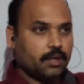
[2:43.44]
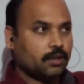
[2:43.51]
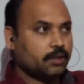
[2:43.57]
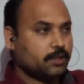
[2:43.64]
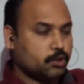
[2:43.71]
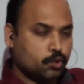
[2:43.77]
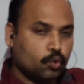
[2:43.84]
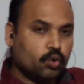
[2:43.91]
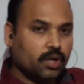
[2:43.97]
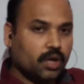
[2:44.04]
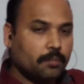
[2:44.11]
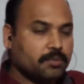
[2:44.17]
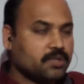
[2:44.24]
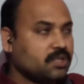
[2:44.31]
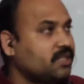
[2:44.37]
These two
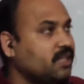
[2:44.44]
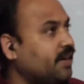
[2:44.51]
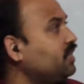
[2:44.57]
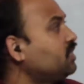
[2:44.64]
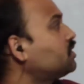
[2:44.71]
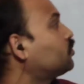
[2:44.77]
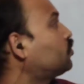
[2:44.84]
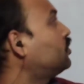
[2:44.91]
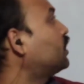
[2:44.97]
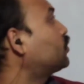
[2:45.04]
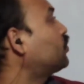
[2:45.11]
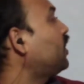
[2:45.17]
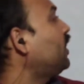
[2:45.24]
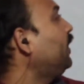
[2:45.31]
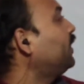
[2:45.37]
terms, that's
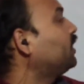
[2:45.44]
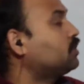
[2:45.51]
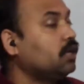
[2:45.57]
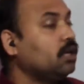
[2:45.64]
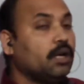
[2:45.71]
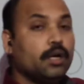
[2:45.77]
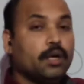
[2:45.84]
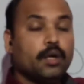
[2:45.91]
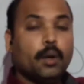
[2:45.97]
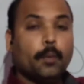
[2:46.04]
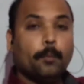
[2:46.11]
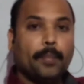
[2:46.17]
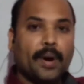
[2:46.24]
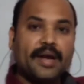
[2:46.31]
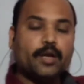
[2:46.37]
why it is a
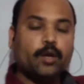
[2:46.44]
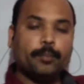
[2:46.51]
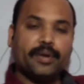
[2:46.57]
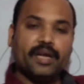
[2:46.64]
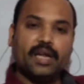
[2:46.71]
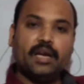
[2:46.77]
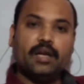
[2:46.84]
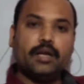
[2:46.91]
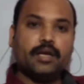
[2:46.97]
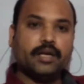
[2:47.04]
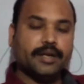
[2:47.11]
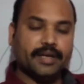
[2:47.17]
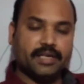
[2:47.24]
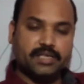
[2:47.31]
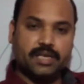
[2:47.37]
binomial
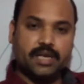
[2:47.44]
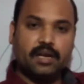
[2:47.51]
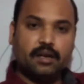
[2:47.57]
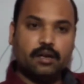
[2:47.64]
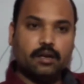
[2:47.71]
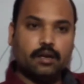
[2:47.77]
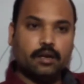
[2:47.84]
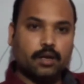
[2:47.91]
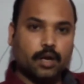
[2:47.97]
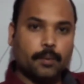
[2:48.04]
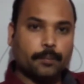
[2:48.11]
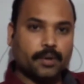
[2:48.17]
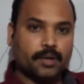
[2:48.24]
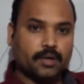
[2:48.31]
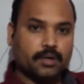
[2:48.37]
irrational
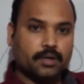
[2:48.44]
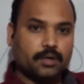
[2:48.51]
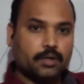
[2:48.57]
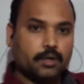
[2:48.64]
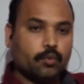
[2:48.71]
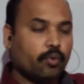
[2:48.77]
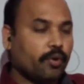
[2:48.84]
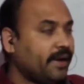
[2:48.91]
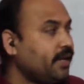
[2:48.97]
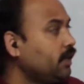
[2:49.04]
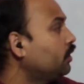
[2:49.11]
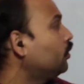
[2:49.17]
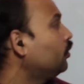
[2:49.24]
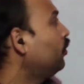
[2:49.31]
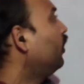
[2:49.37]
number.
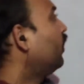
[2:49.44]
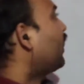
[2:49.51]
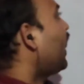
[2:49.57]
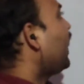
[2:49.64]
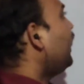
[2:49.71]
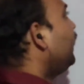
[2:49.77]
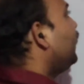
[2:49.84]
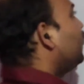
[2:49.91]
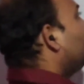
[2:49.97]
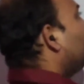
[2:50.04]
When we will write